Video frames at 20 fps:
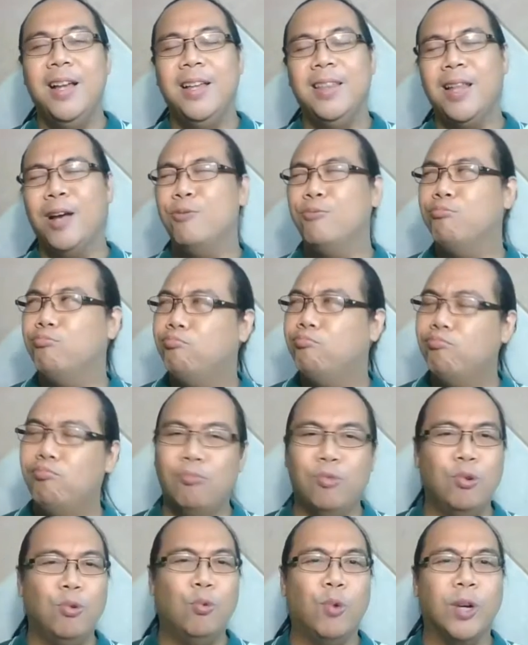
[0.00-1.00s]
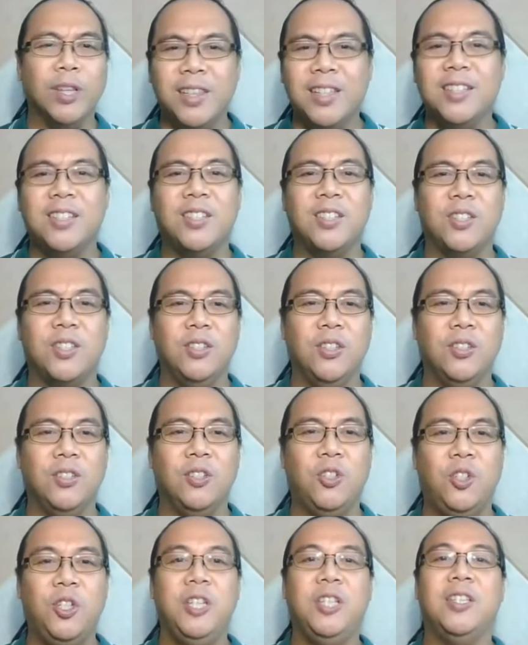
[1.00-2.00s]
Now, what does
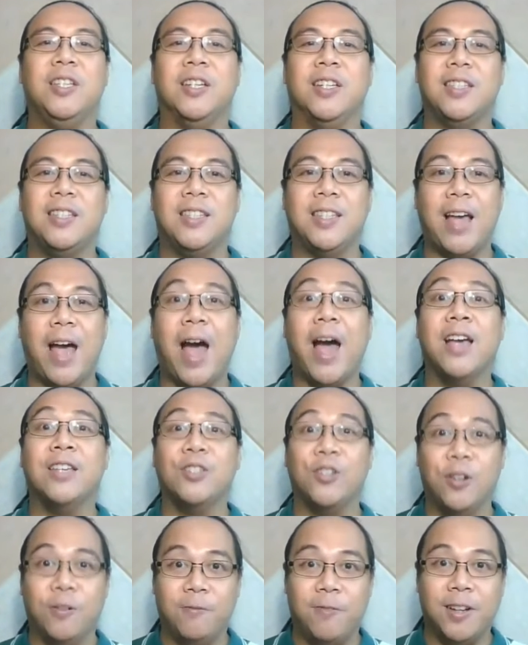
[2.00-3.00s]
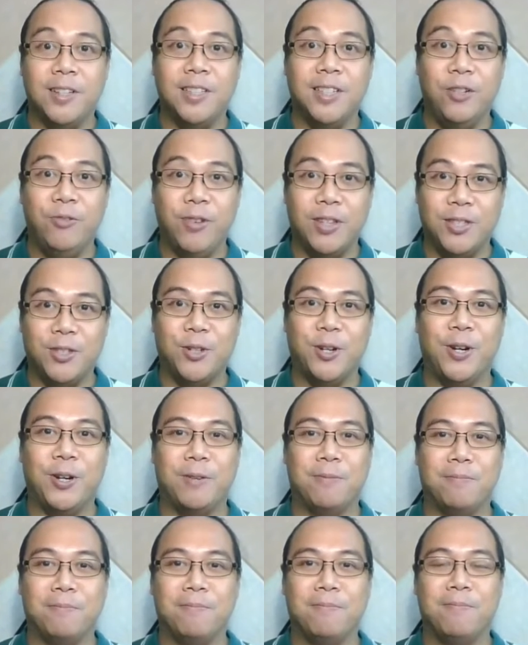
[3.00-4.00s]
Jesus ask of us in return?